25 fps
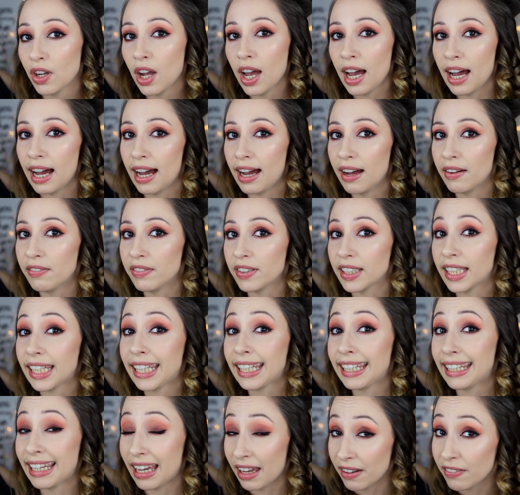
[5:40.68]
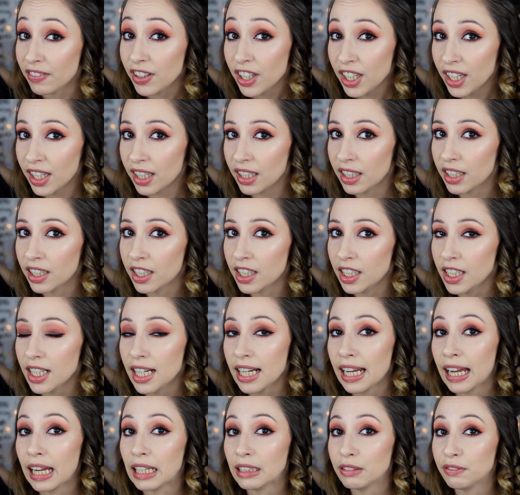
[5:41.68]
you have heavy hair
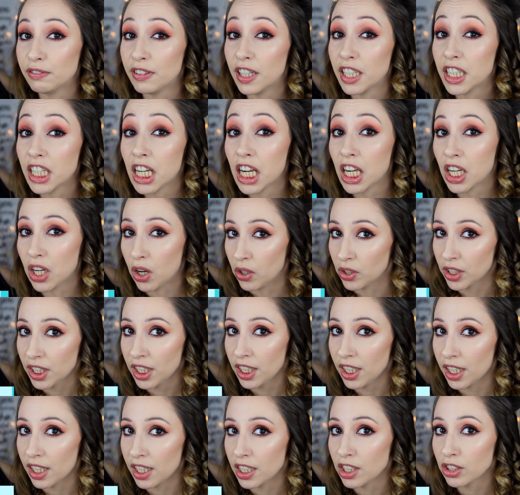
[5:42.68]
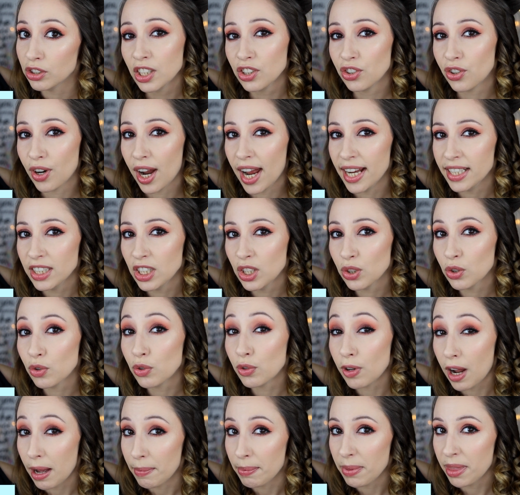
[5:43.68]
and very long hair, try
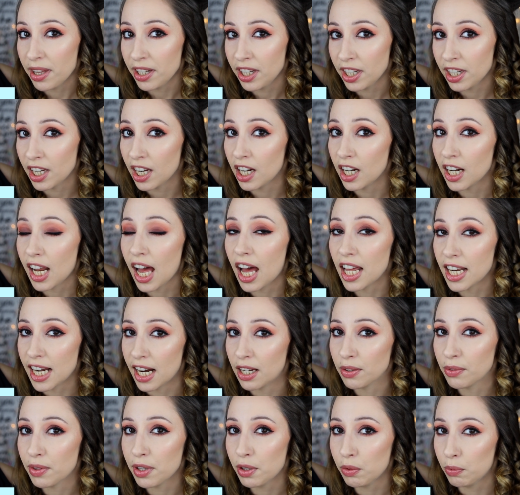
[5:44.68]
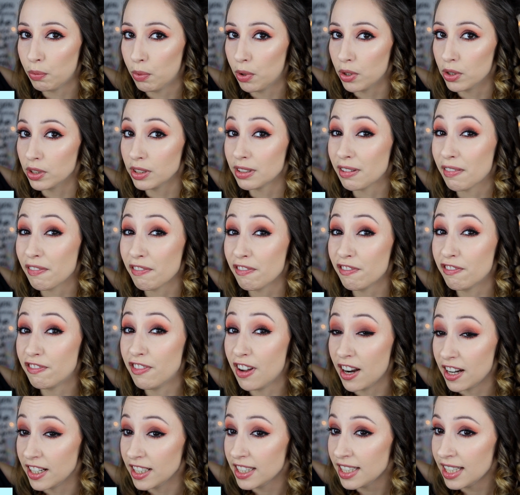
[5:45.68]
to wrap the hair around the wand
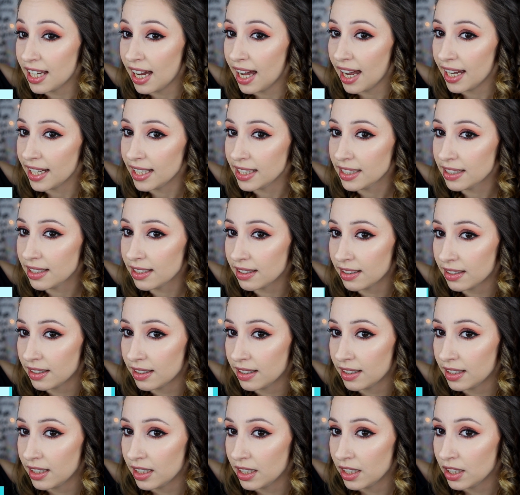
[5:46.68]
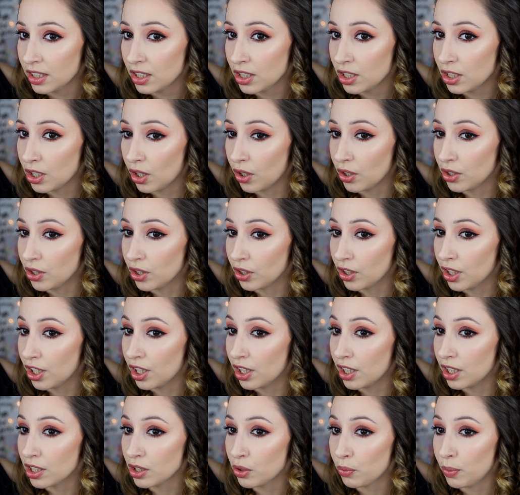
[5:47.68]
very tight so your
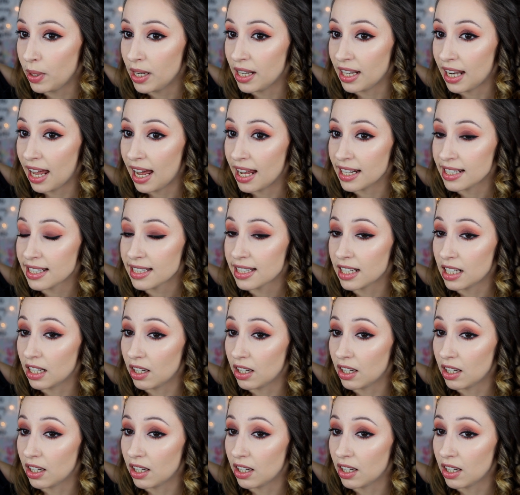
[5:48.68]
curls will last